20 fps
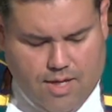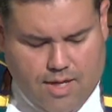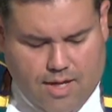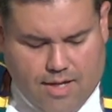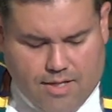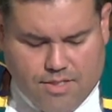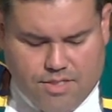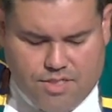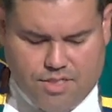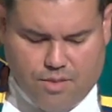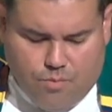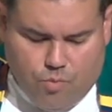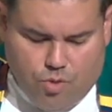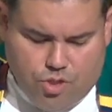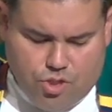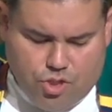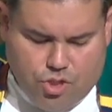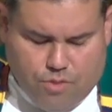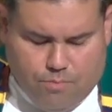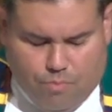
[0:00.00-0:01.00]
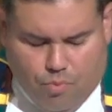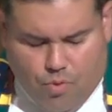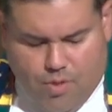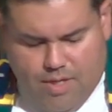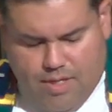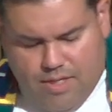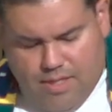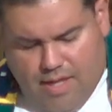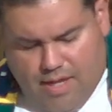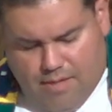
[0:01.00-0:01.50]
and someone should
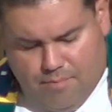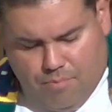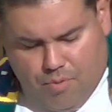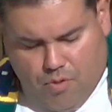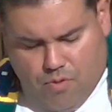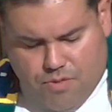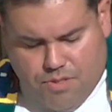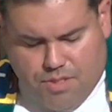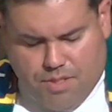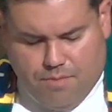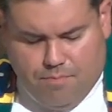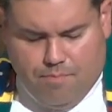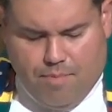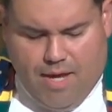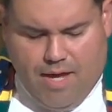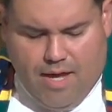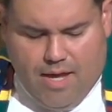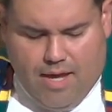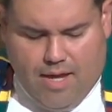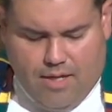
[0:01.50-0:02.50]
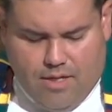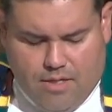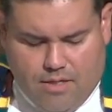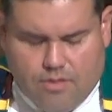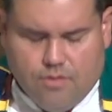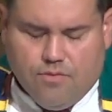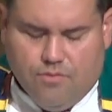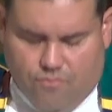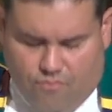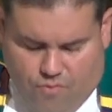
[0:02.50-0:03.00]
bring that person back,
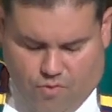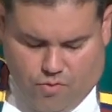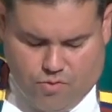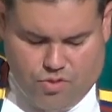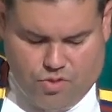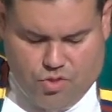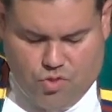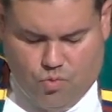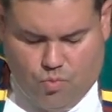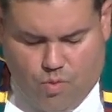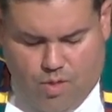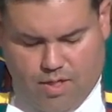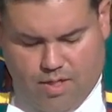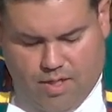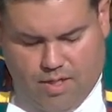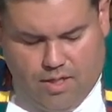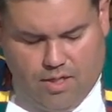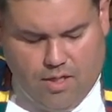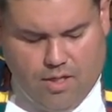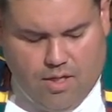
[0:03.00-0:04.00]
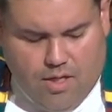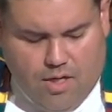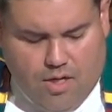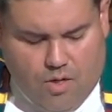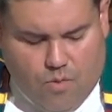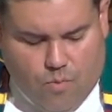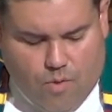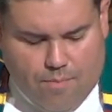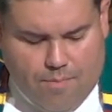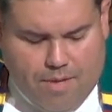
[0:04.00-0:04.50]
verse 20,
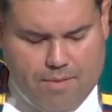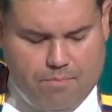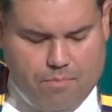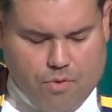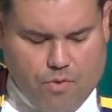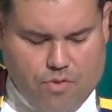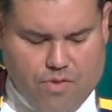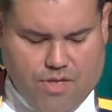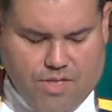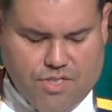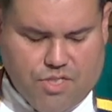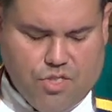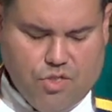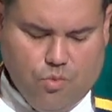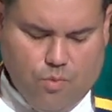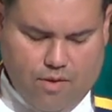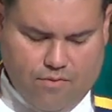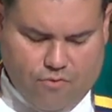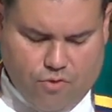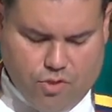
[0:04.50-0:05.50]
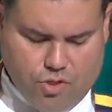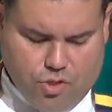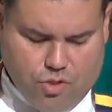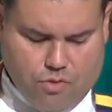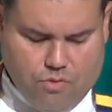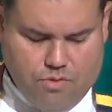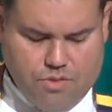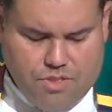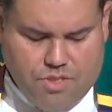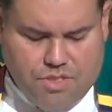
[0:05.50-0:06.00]
remember this whoever
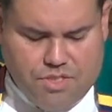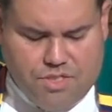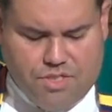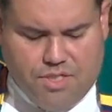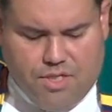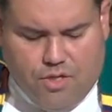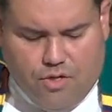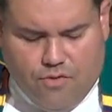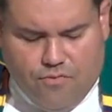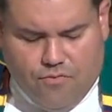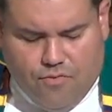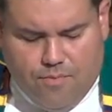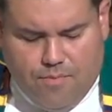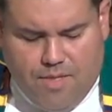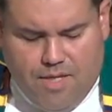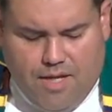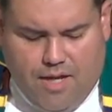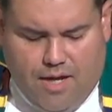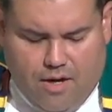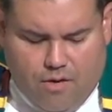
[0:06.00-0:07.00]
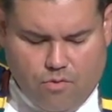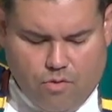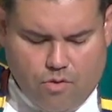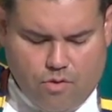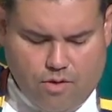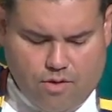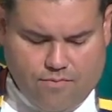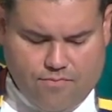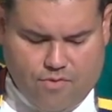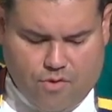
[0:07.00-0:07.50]
turns a sinner from the error
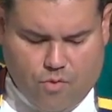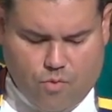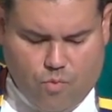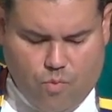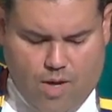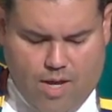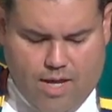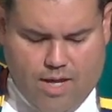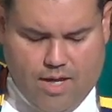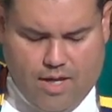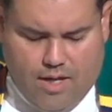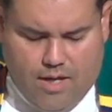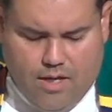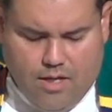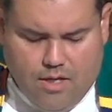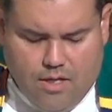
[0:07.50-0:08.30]
of their way